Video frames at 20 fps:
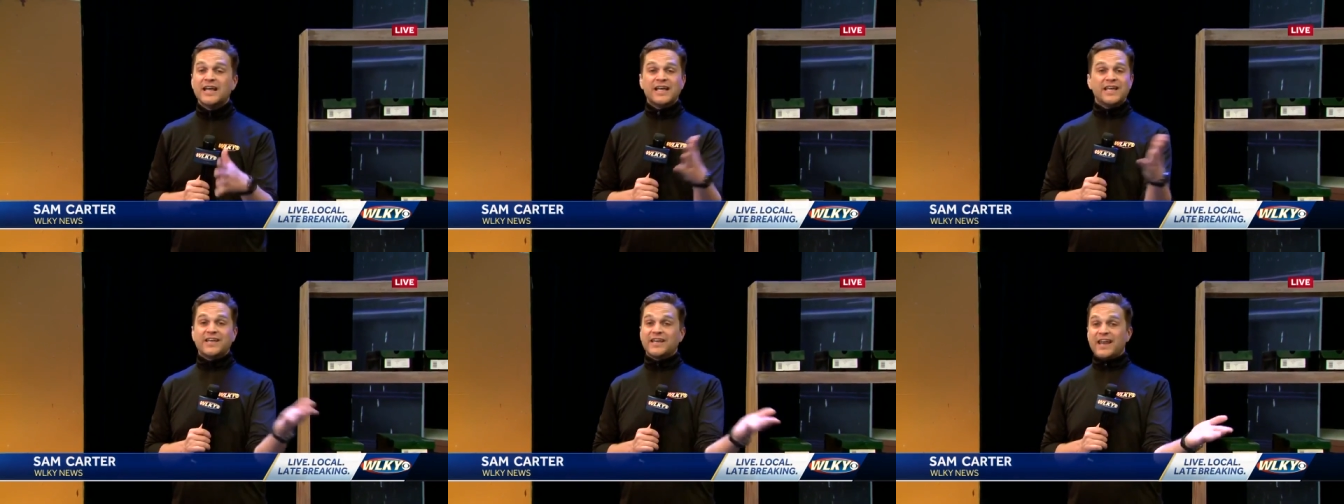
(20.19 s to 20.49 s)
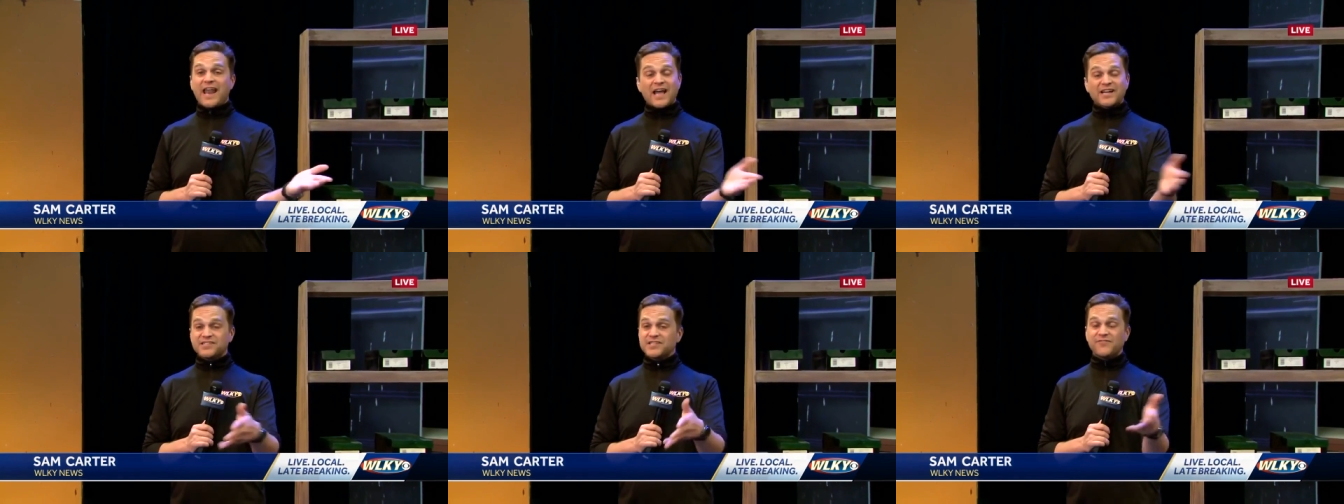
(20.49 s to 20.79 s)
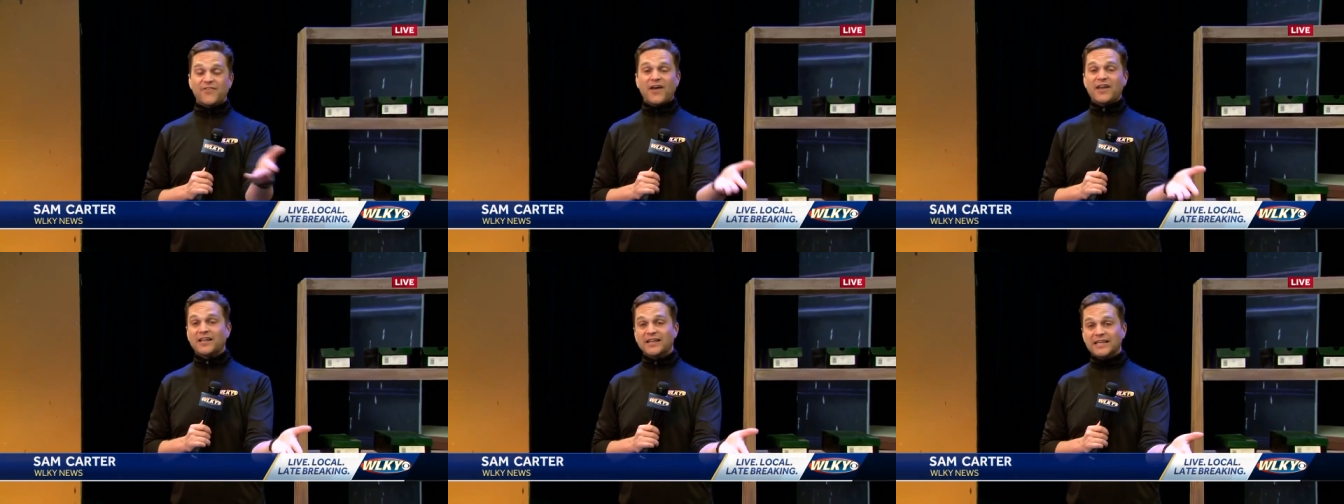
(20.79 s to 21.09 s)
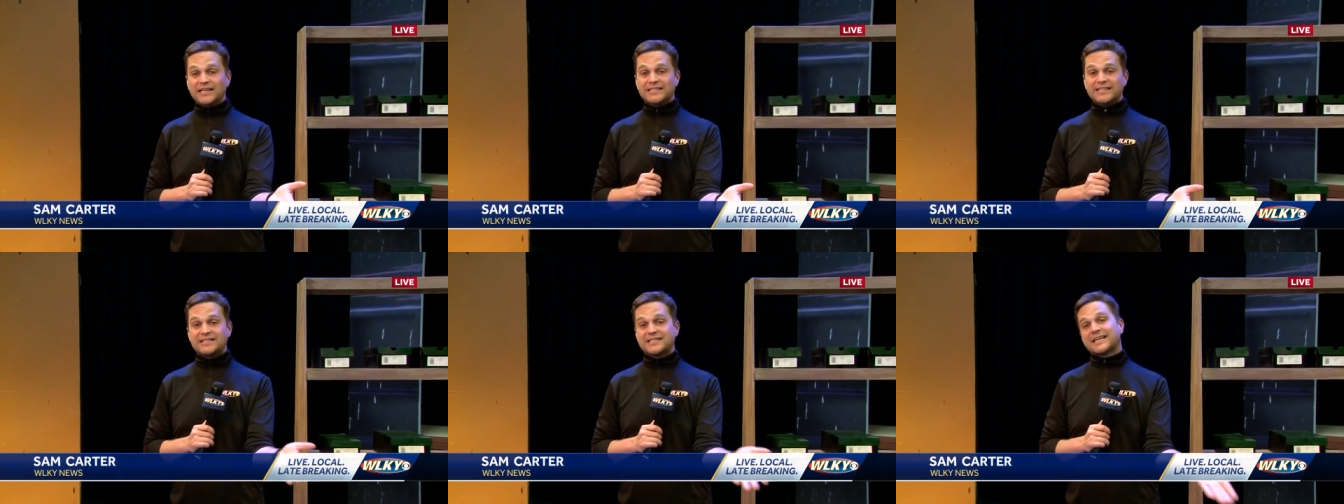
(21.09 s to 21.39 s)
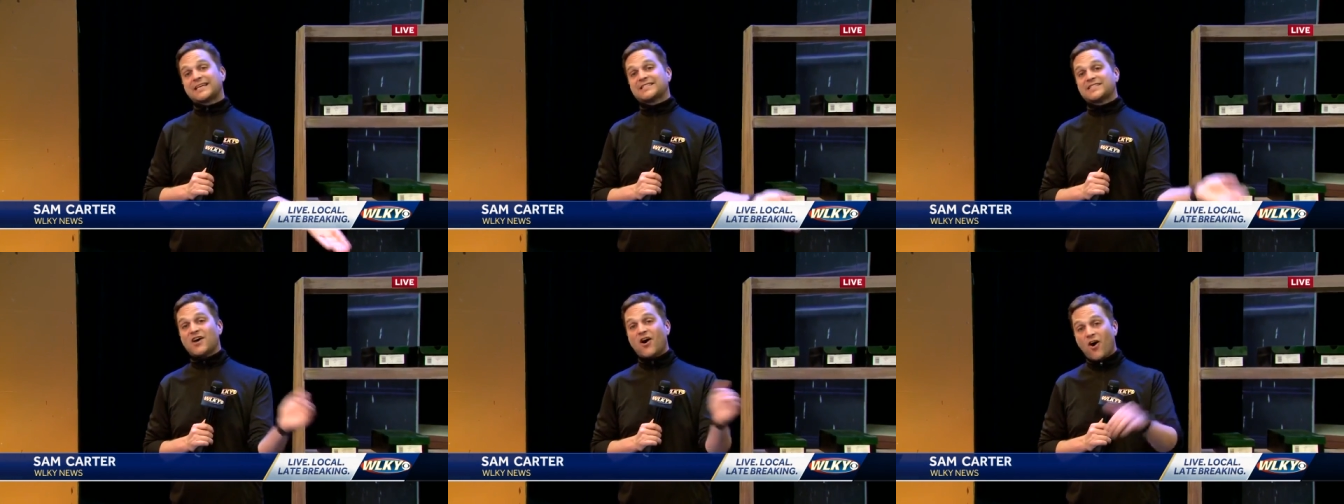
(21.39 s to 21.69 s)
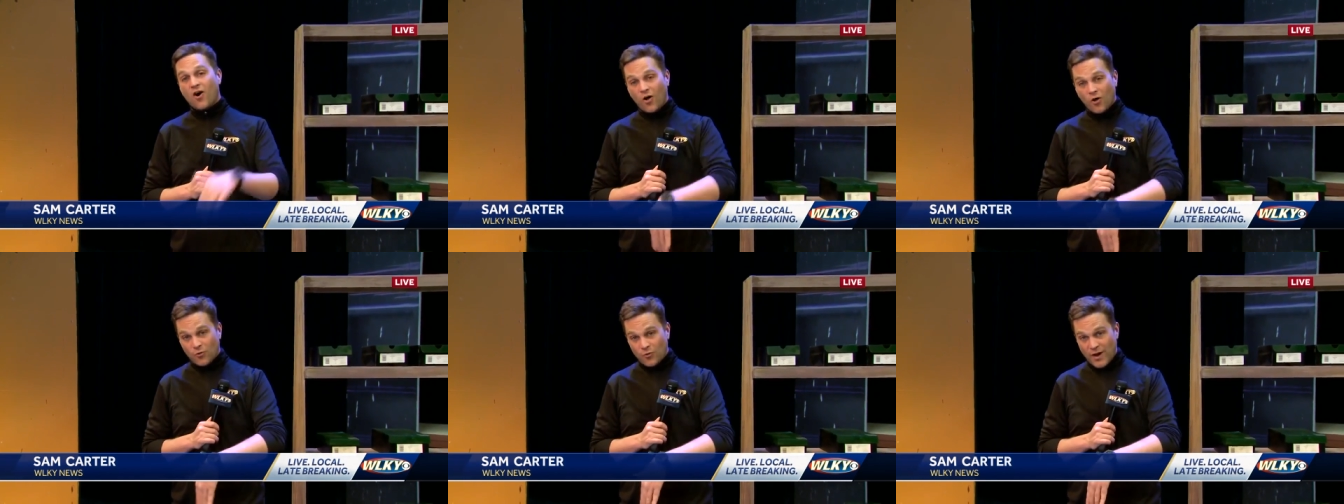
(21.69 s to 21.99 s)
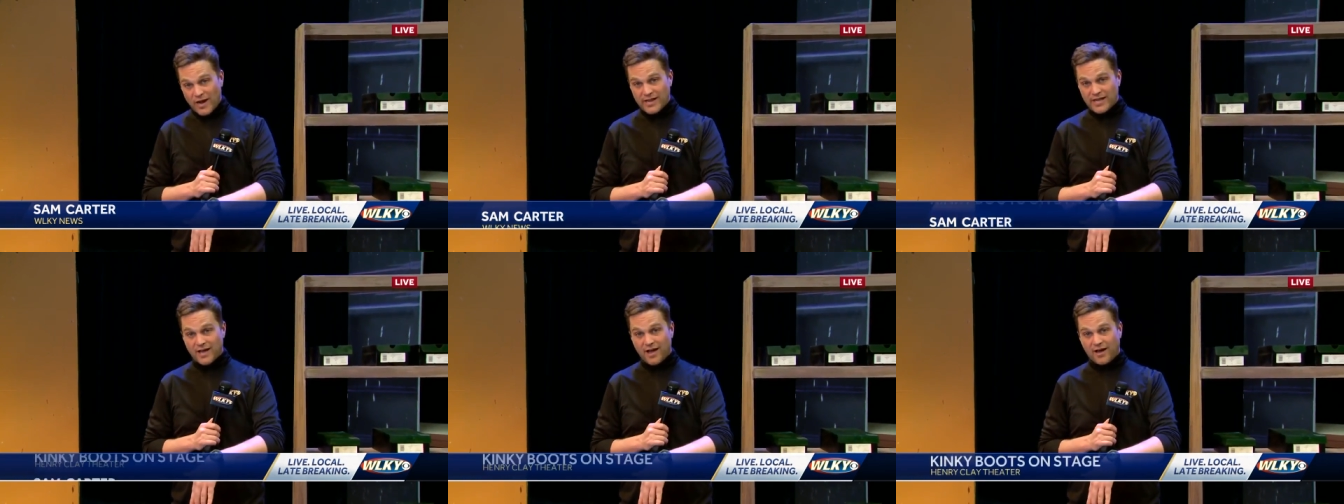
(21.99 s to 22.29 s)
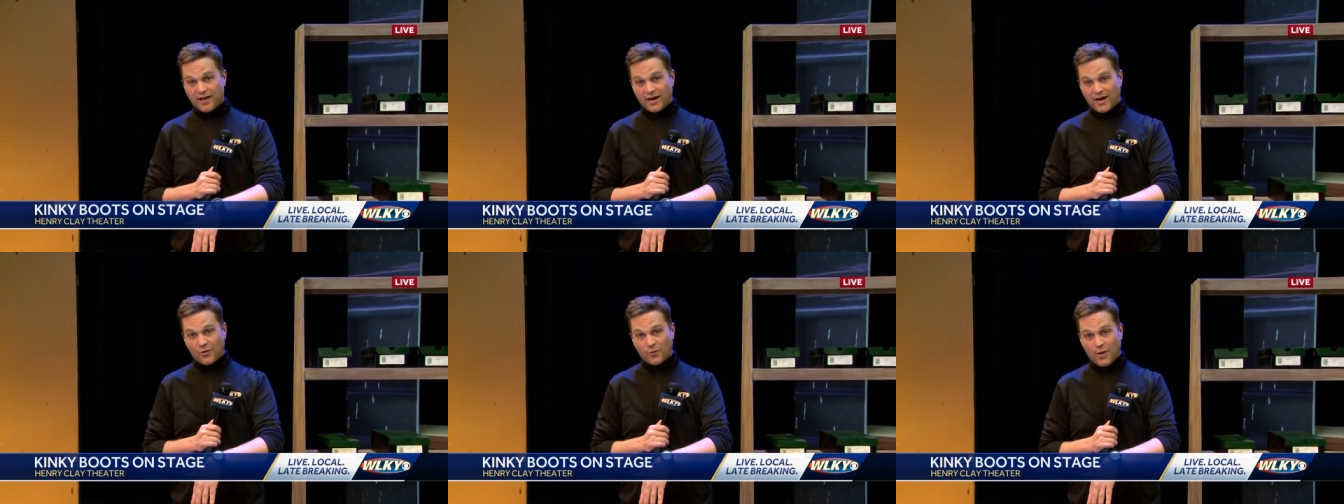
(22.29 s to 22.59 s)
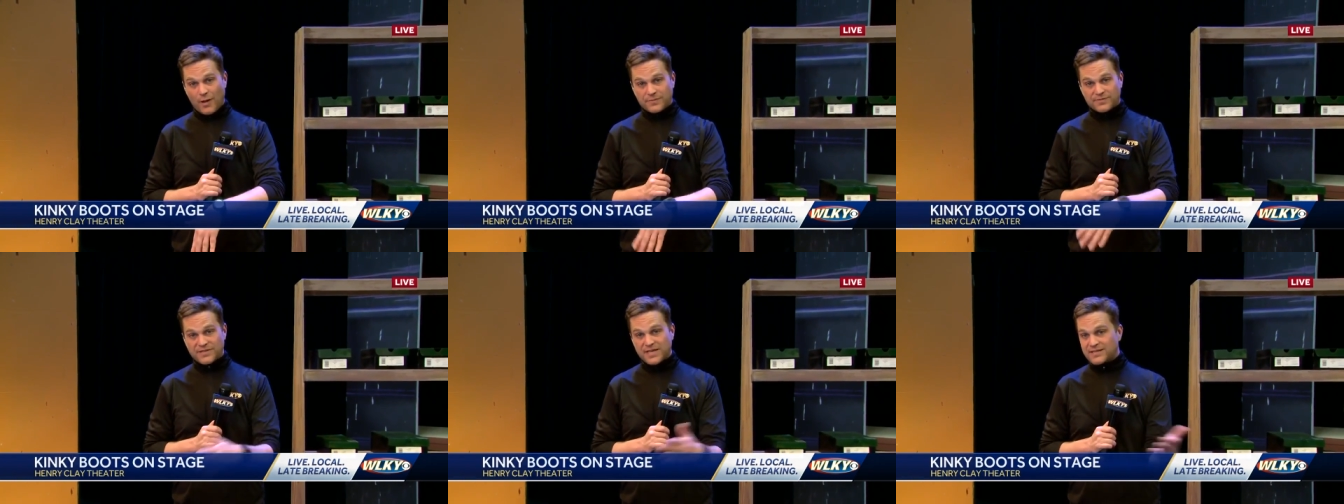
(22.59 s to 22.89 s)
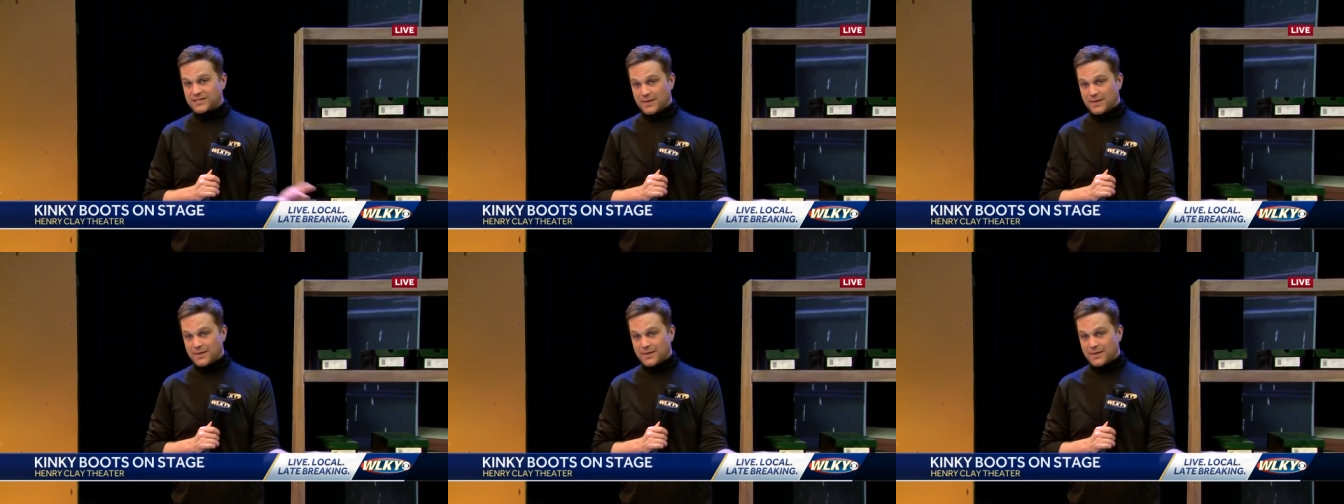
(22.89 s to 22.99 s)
You can actually find a link to tickets already on our website,